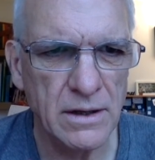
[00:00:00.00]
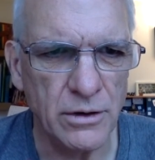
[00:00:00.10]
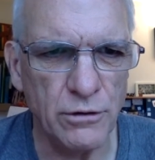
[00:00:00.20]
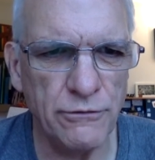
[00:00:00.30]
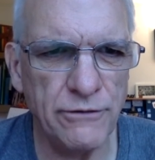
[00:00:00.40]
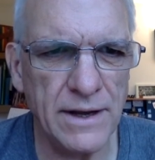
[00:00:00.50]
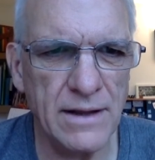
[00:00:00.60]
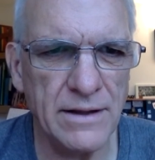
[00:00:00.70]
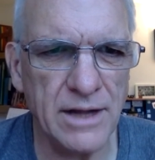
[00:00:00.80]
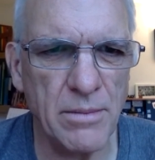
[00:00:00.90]
and who feel
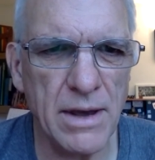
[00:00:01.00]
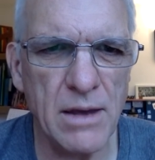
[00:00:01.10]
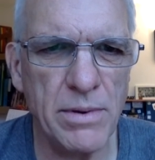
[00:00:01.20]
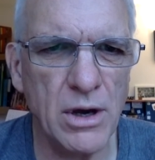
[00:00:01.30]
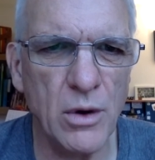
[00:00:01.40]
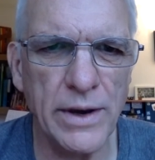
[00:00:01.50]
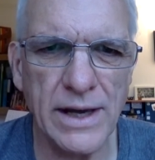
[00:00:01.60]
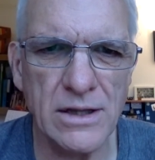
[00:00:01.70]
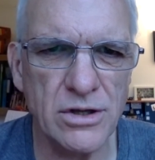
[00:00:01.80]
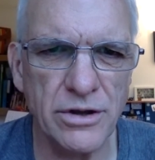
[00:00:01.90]
that they may be going
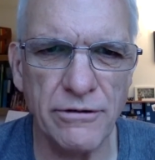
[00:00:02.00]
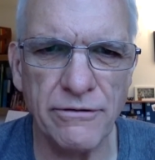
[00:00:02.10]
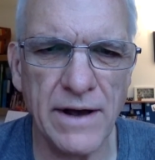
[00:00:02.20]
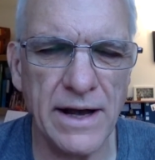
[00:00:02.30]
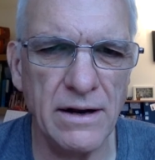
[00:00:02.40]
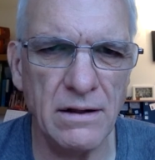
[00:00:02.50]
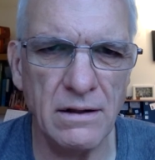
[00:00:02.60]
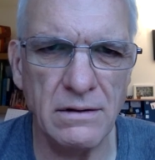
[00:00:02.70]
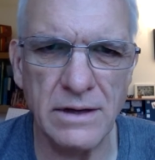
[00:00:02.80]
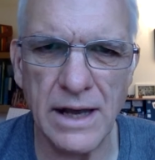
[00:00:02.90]
into their
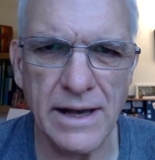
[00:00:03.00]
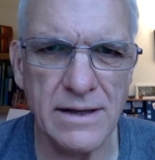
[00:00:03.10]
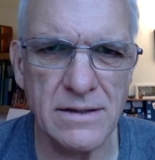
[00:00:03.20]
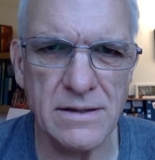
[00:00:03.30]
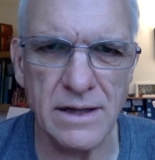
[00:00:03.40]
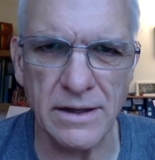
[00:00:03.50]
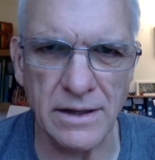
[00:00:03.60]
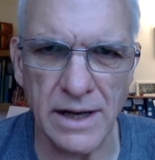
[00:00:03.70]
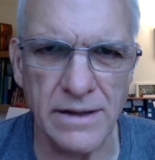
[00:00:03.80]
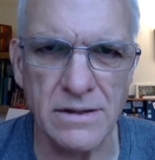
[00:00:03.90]
final days and
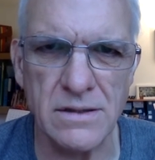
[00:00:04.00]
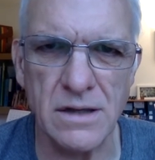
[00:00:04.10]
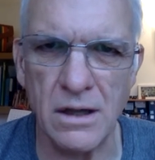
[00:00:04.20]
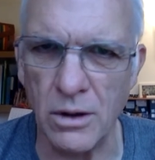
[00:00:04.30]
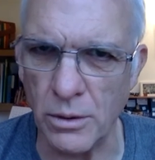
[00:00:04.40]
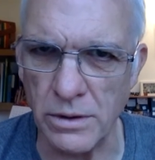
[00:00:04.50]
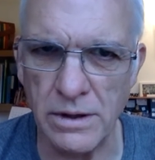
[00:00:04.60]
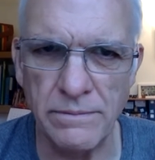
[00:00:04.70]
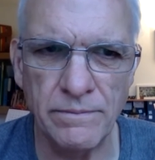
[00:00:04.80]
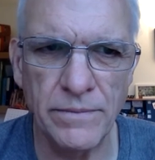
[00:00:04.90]
nights alone.
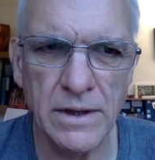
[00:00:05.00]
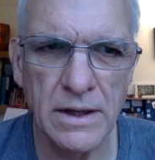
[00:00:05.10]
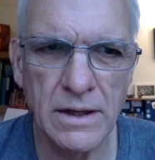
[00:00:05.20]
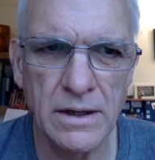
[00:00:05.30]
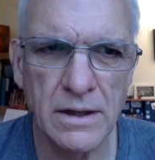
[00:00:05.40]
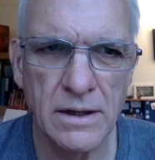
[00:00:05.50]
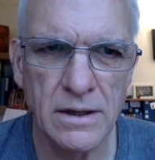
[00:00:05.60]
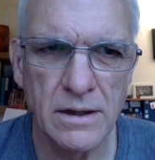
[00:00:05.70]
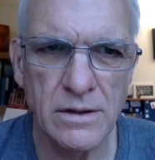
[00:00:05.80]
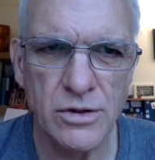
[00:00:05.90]

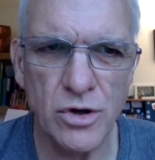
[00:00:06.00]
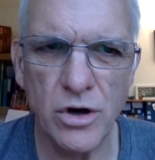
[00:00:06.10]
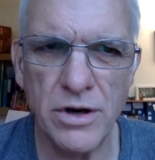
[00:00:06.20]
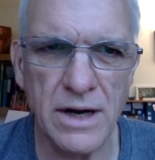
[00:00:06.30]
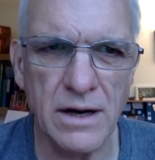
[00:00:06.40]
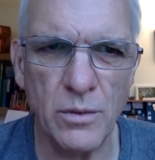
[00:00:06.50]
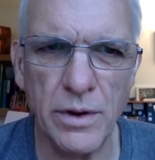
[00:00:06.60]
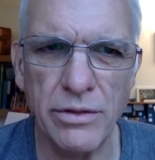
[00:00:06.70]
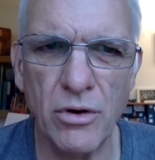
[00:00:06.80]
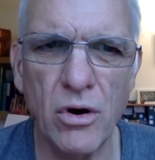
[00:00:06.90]
Draw near
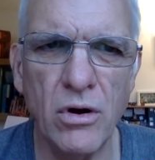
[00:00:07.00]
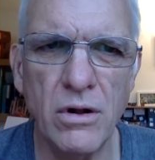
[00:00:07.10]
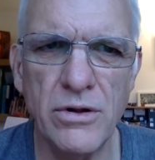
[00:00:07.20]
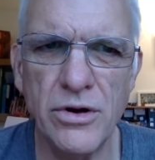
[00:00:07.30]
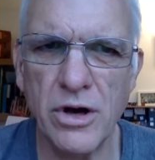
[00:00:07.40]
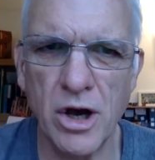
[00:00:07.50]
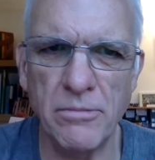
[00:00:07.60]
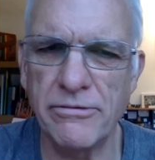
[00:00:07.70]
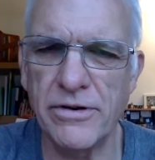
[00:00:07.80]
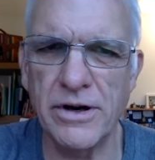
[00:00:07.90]
with all your
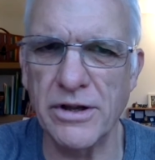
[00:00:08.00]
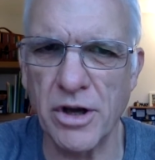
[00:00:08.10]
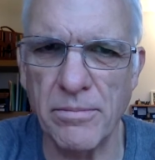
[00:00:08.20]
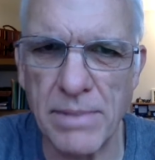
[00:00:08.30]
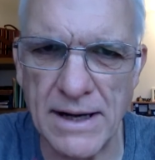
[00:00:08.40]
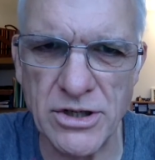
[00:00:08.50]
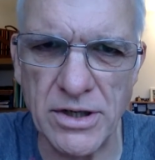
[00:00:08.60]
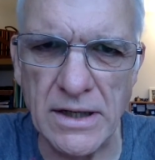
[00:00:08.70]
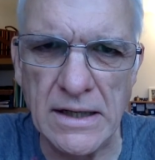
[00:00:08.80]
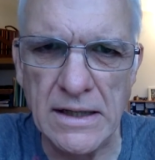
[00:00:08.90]
comfort and
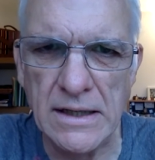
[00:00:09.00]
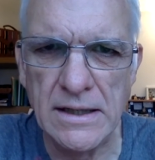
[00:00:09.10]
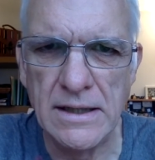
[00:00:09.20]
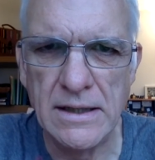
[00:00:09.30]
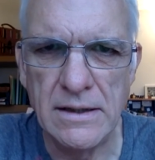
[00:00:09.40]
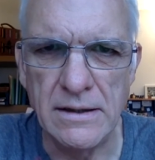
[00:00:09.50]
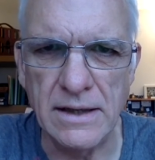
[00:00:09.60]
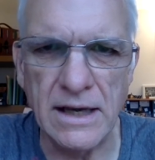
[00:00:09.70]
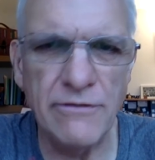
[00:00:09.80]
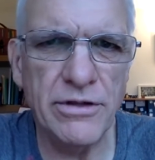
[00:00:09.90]
compassion, and
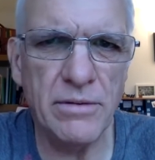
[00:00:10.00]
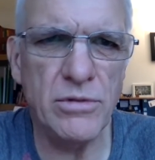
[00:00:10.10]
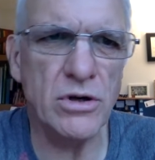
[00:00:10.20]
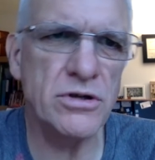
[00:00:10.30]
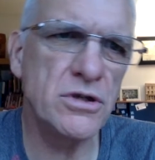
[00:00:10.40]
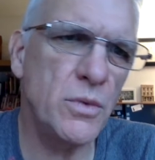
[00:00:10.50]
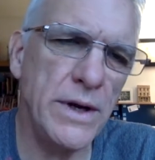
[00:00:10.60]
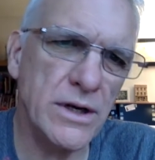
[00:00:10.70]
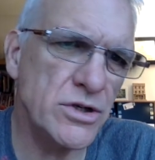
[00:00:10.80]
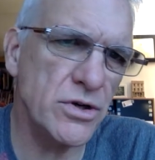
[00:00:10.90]
give them your
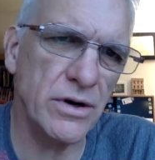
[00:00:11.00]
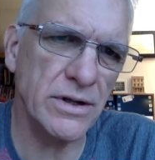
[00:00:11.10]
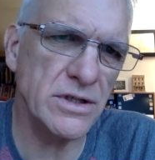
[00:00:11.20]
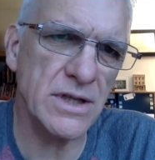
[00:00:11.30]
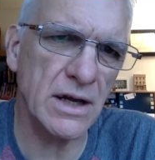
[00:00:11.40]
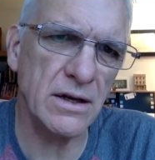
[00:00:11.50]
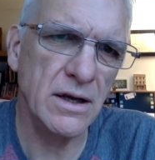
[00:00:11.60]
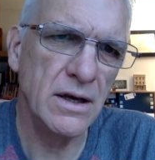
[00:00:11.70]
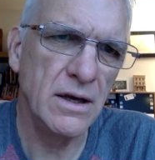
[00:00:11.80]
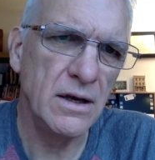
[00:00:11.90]
sweet assurance that
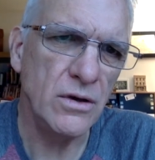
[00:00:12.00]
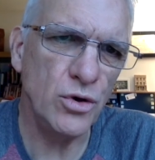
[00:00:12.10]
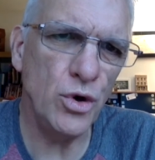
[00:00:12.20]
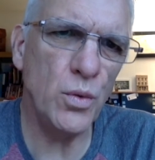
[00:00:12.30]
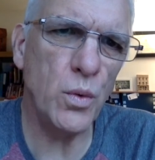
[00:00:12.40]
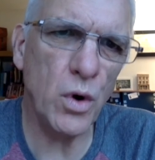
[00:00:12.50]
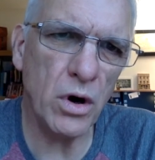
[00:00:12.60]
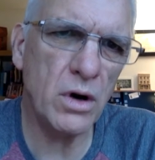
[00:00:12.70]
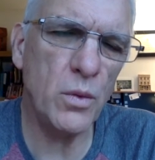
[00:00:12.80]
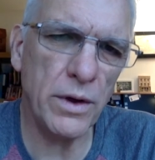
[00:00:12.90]
you
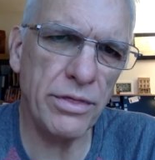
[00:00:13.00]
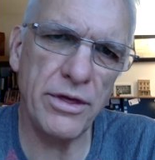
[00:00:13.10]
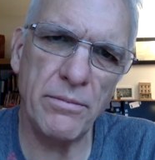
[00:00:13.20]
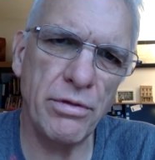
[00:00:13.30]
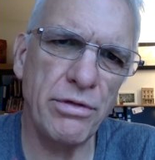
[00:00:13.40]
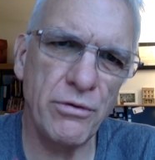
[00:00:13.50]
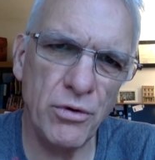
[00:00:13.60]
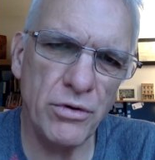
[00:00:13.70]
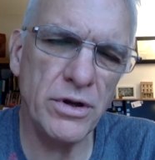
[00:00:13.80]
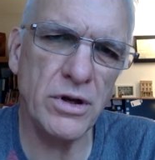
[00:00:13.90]
walk with them
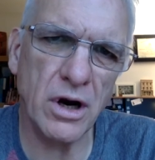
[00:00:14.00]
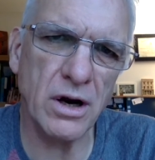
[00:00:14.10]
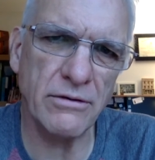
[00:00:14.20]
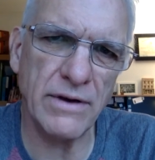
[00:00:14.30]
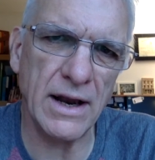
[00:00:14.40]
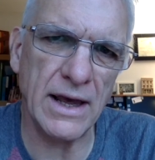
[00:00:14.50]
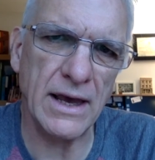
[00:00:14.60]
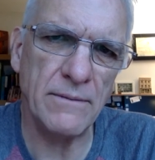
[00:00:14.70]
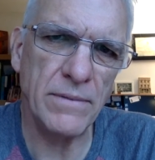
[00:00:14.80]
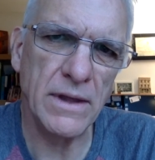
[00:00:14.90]
through the dark valley,